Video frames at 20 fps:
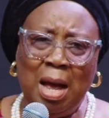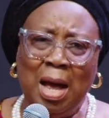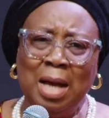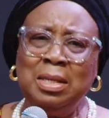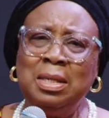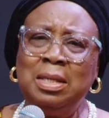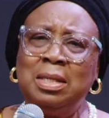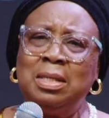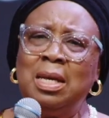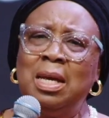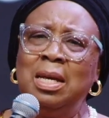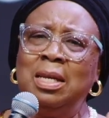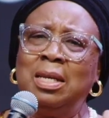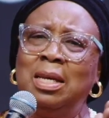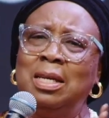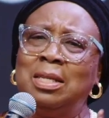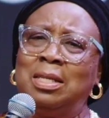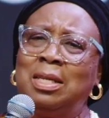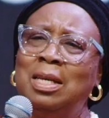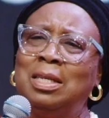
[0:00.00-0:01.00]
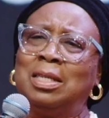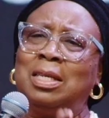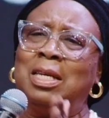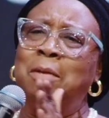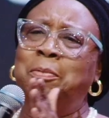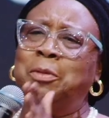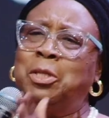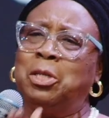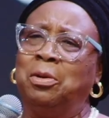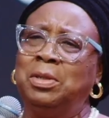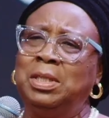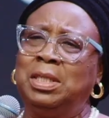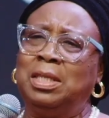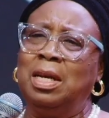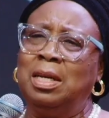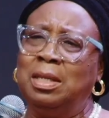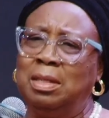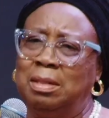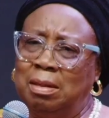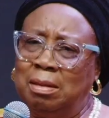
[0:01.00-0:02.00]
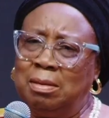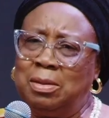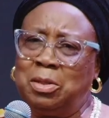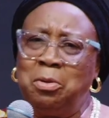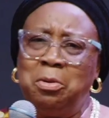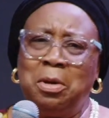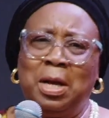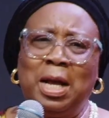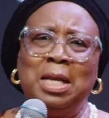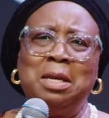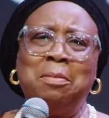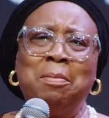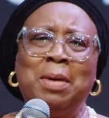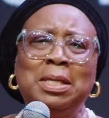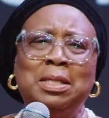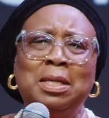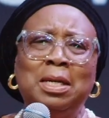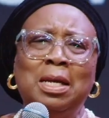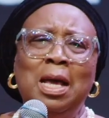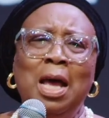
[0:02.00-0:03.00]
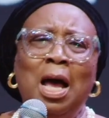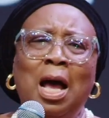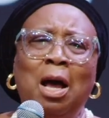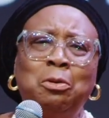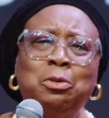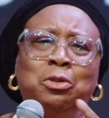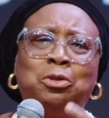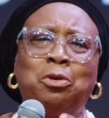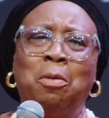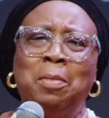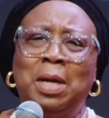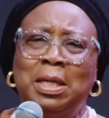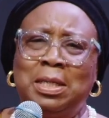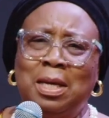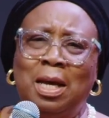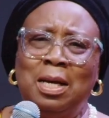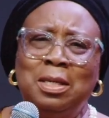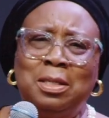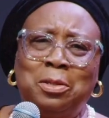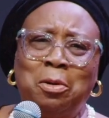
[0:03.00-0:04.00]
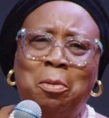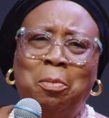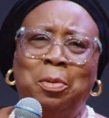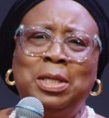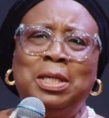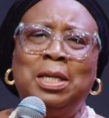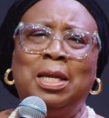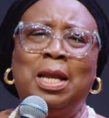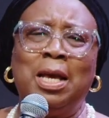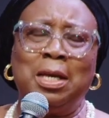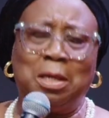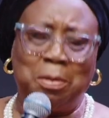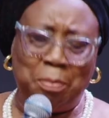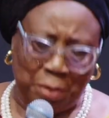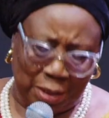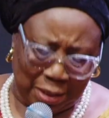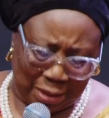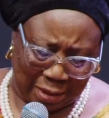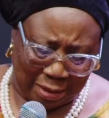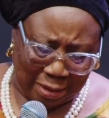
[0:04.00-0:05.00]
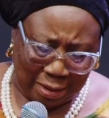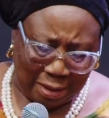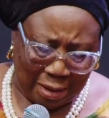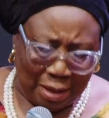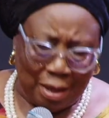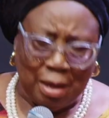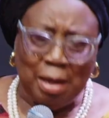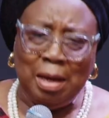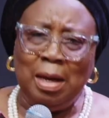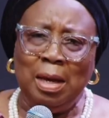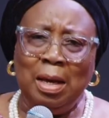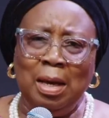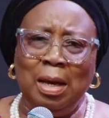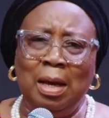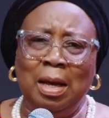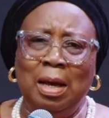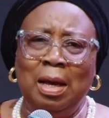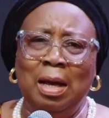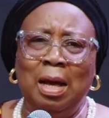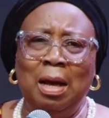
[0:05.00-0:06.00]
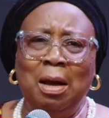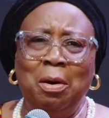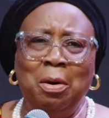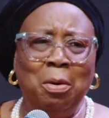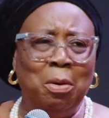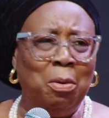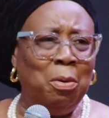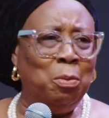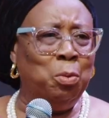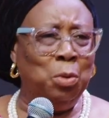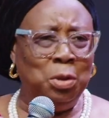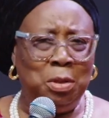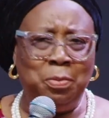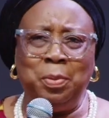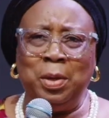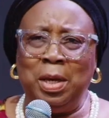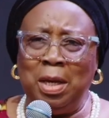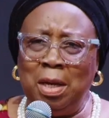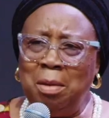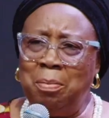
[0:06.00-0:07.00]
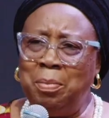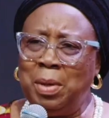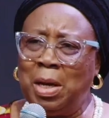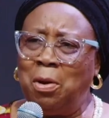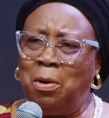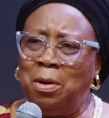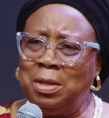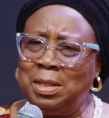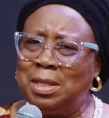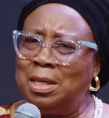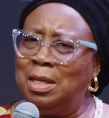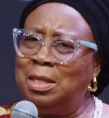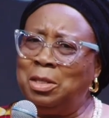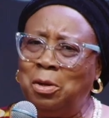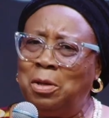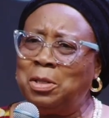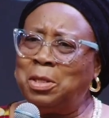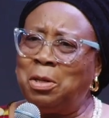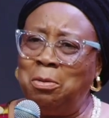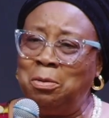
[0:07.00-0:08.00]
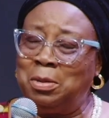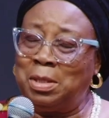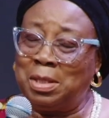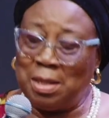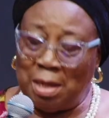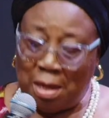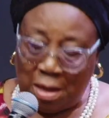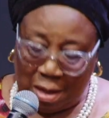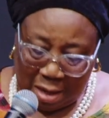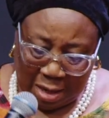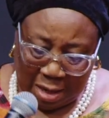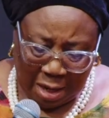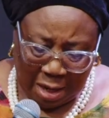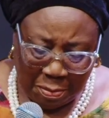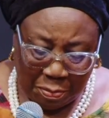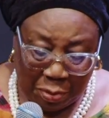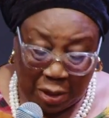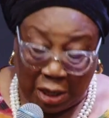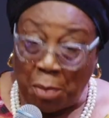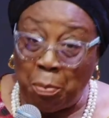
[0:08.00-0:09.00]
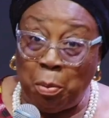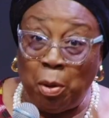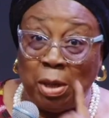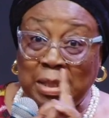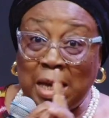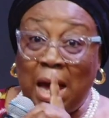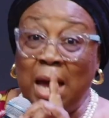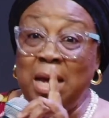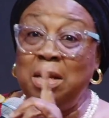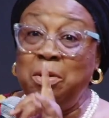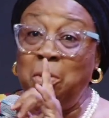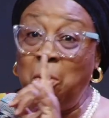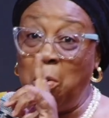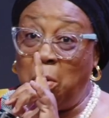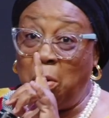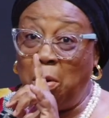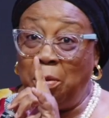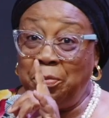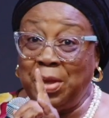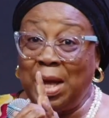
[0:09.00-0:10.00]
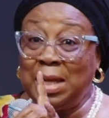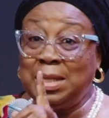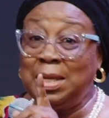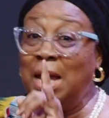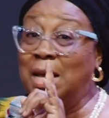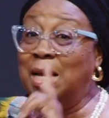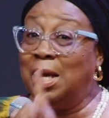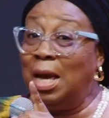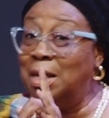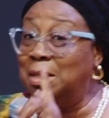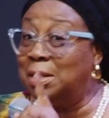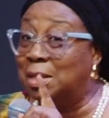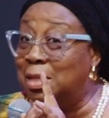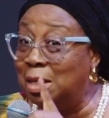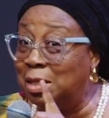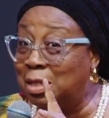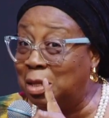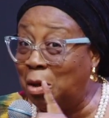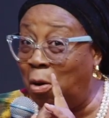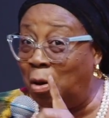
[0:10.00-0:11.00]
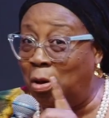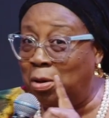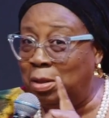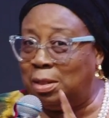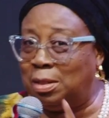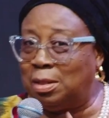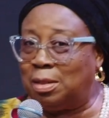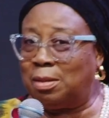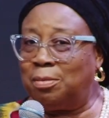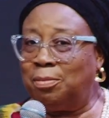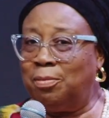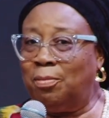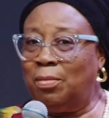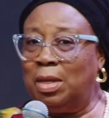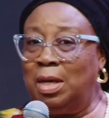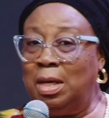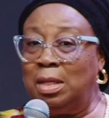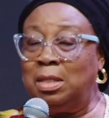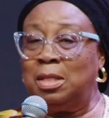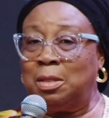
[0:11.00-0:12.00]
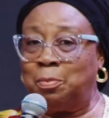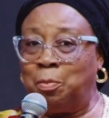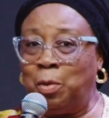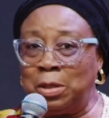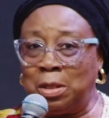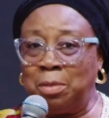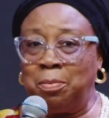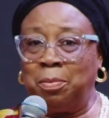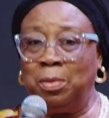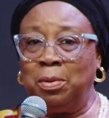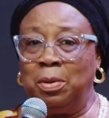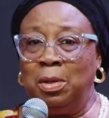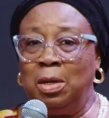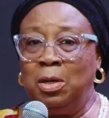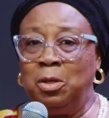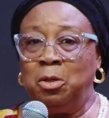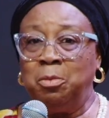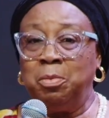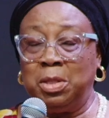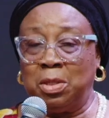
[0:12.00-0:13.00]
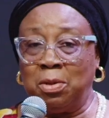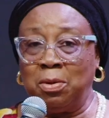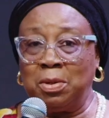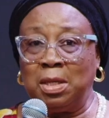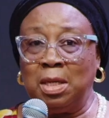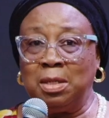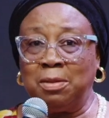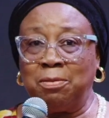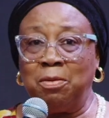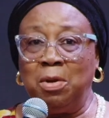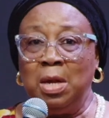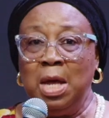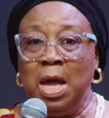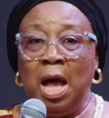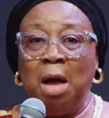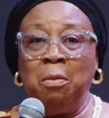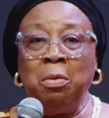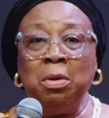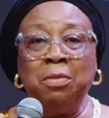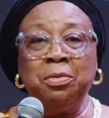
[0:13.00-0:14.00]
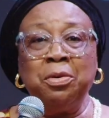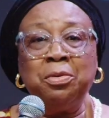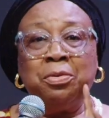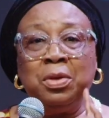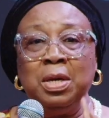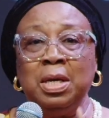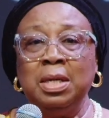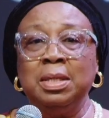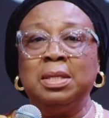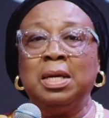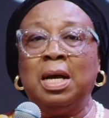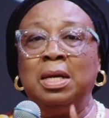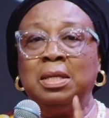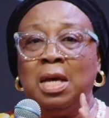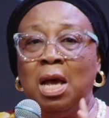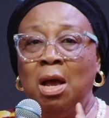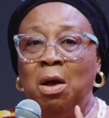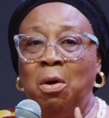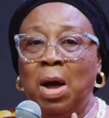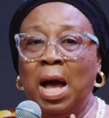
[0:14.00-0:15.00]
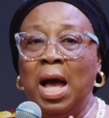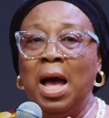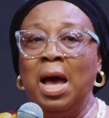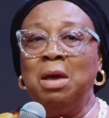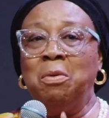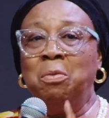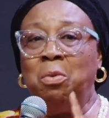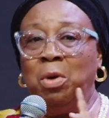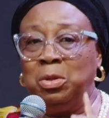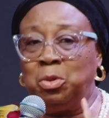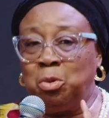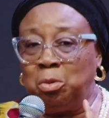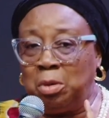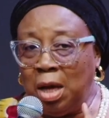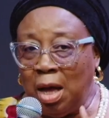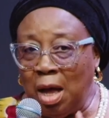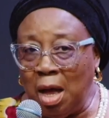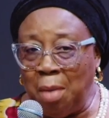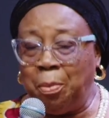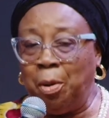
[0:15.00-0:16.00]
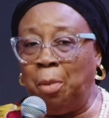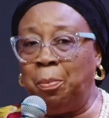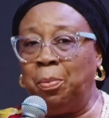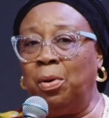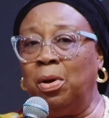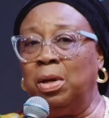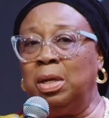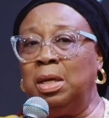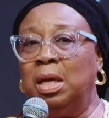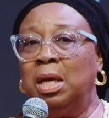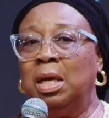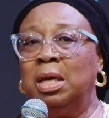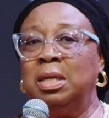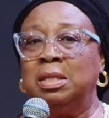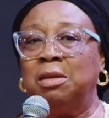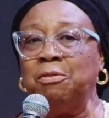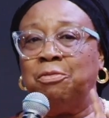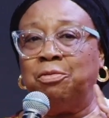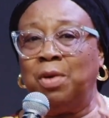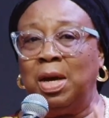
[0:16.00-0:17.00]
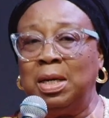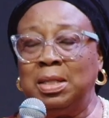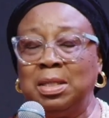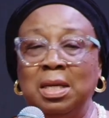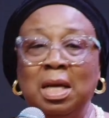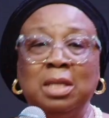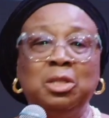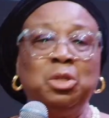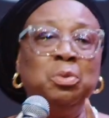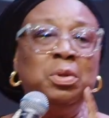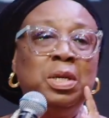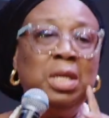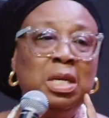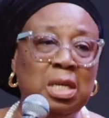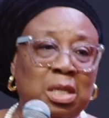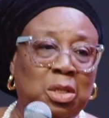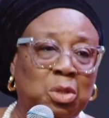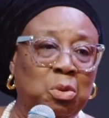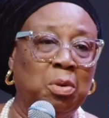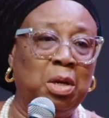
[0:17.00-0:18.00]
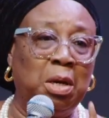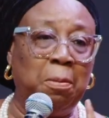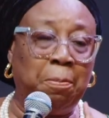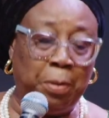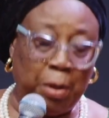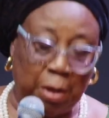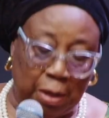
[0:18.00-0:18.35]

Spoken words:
And it keeps on changing. So you can imagine how traumatized somebody like me would be, because it just looks bleak. But I know that against these odds, it is possible to be successful. And one of the things that I want to harp upon is the fact that you need to keep